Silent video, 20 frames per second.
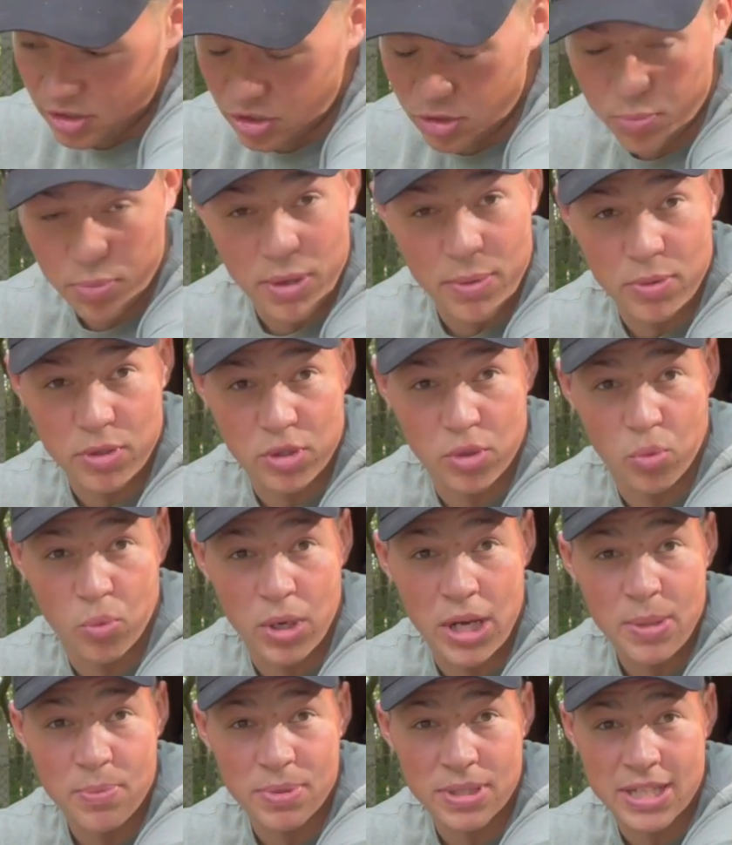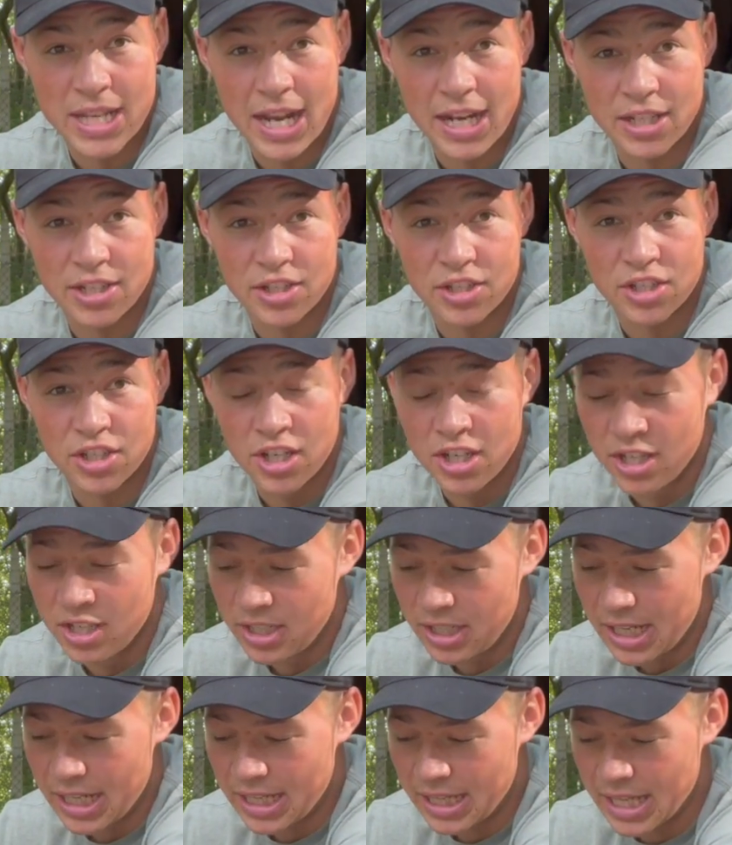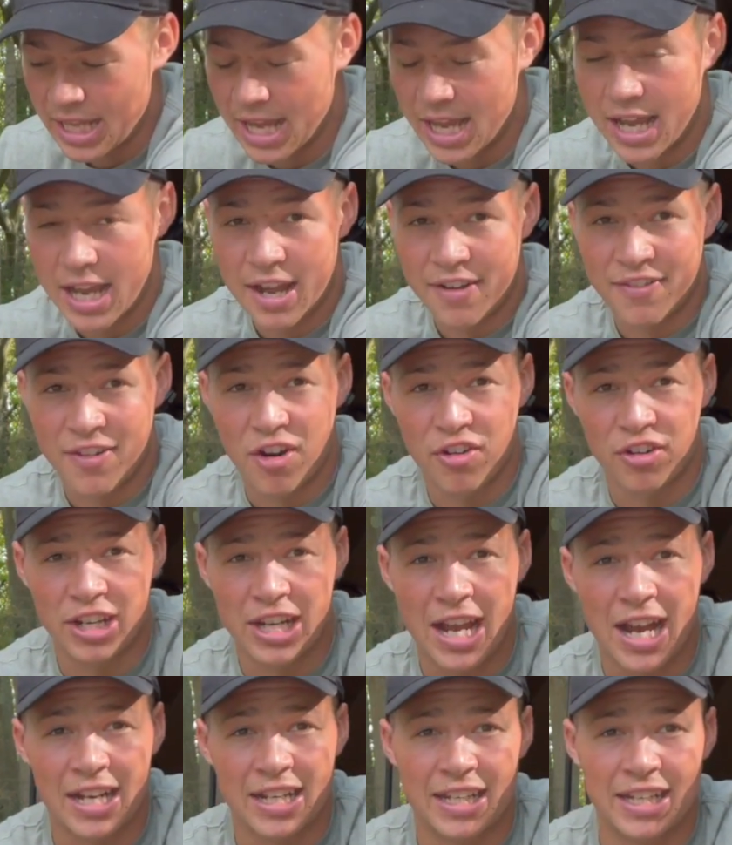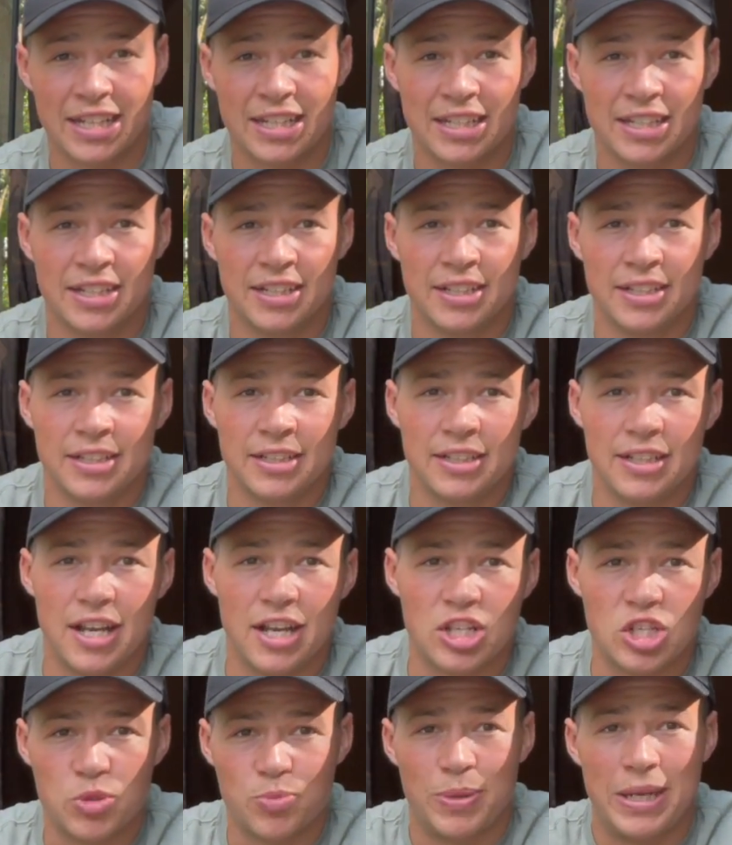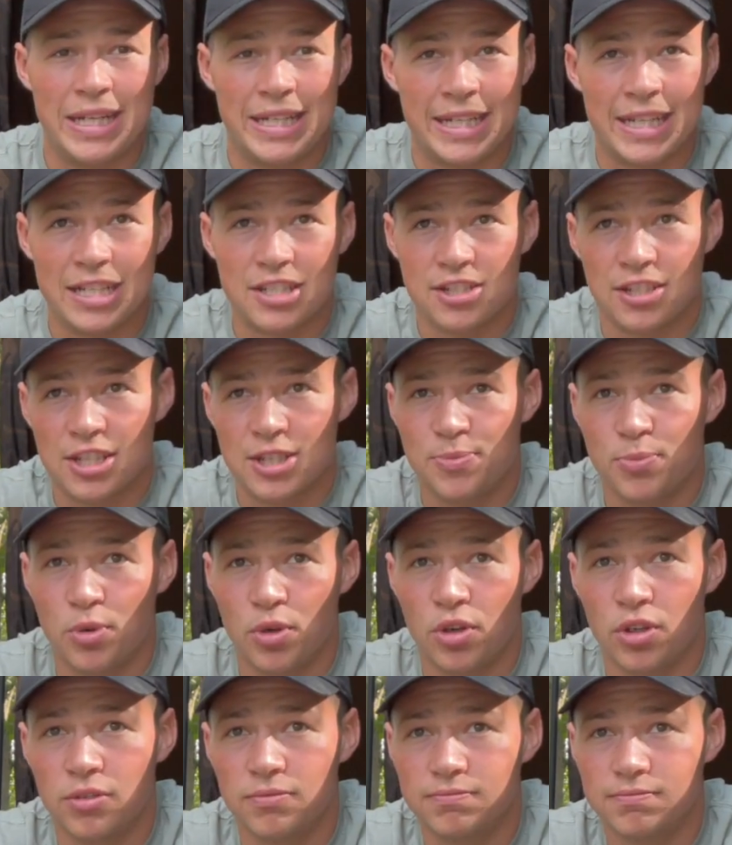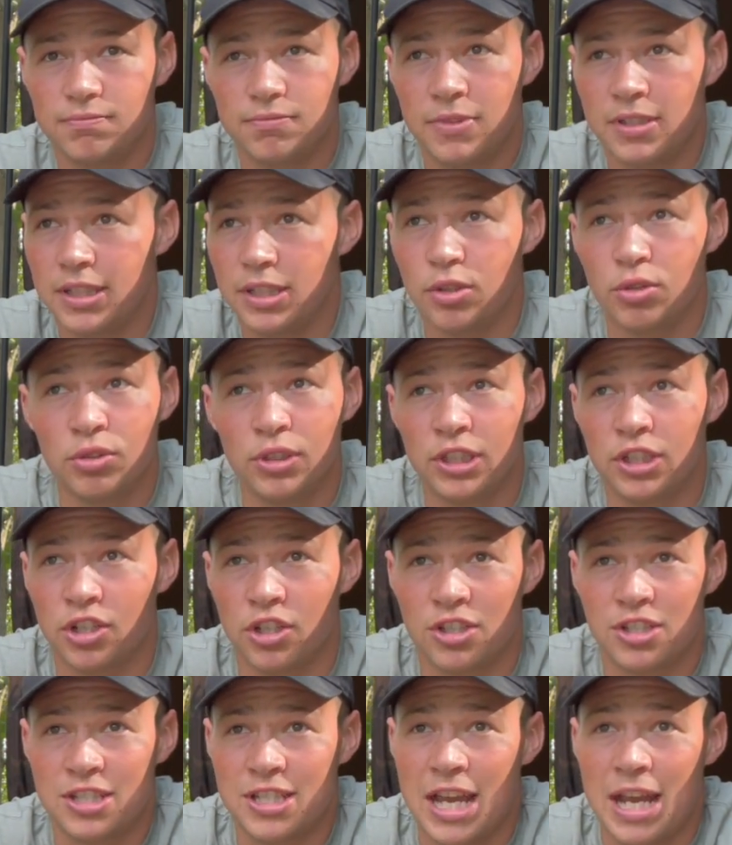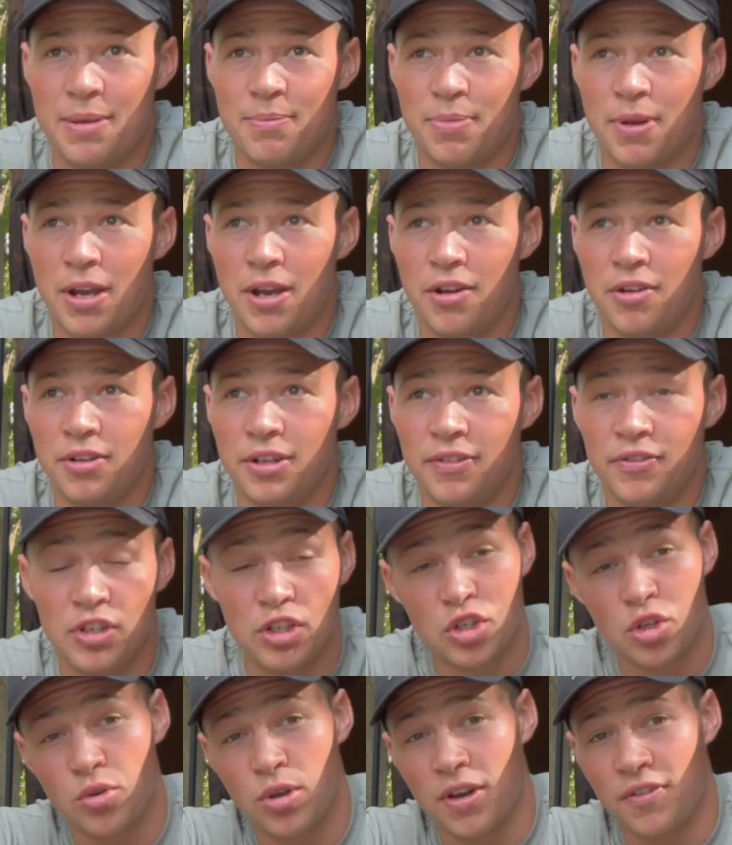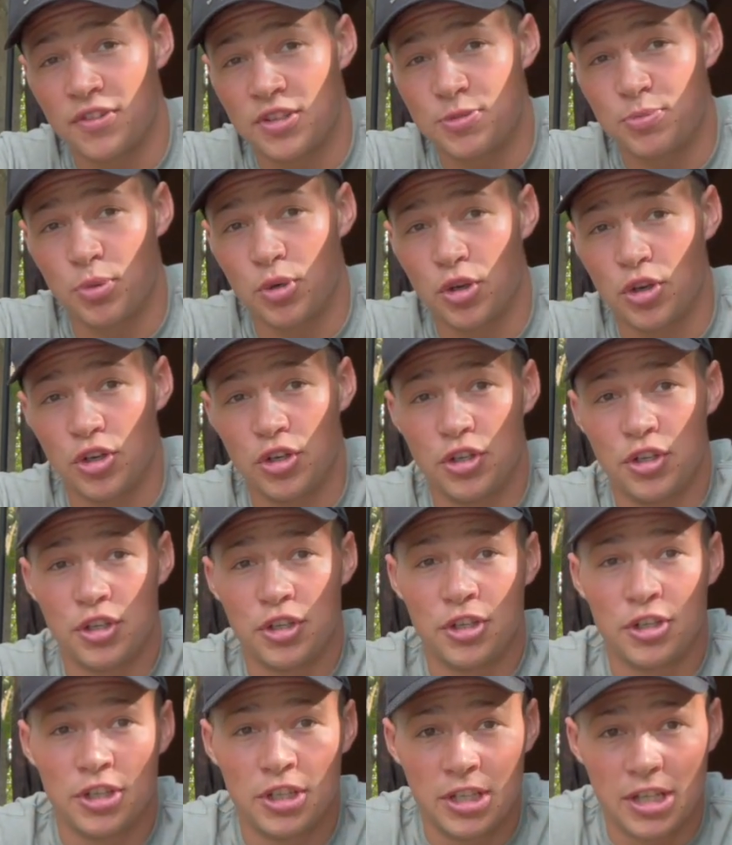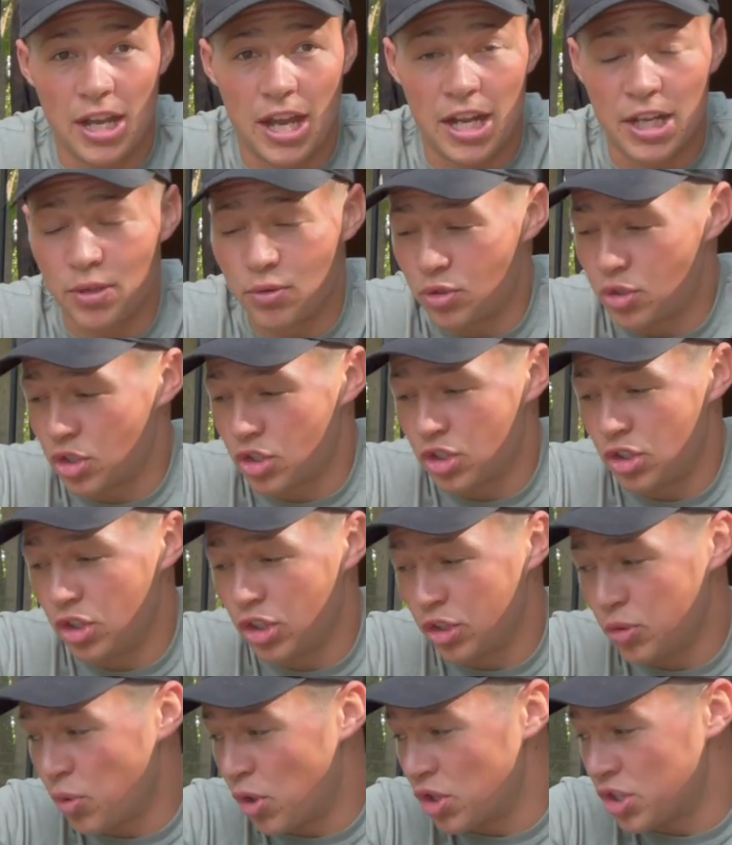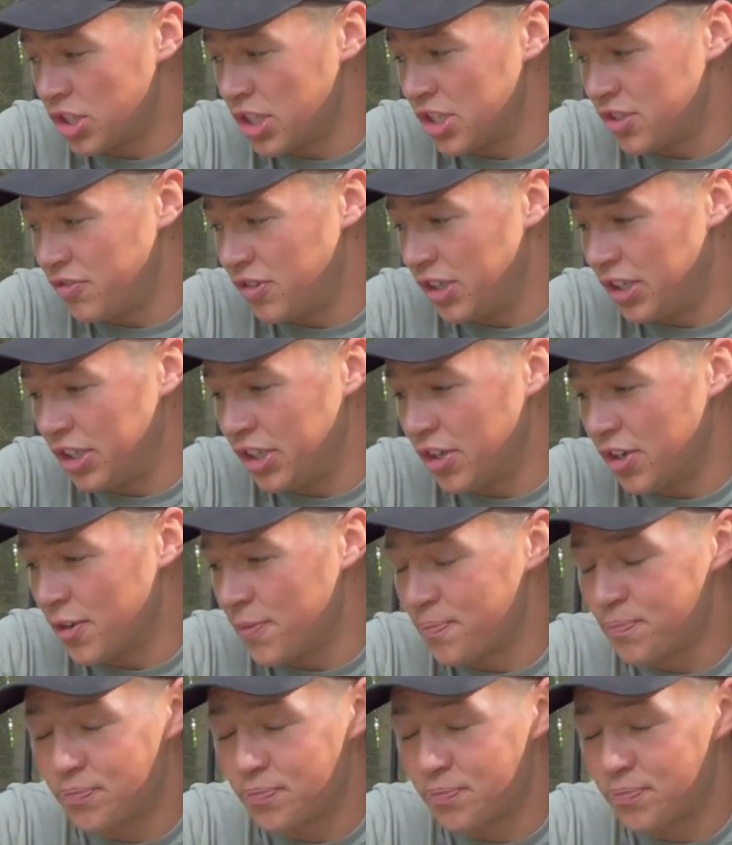pretty much the weed protectors in there. I've already added a speed kit to this boat, only costs £10. If you do have this boat and you're just watching this video,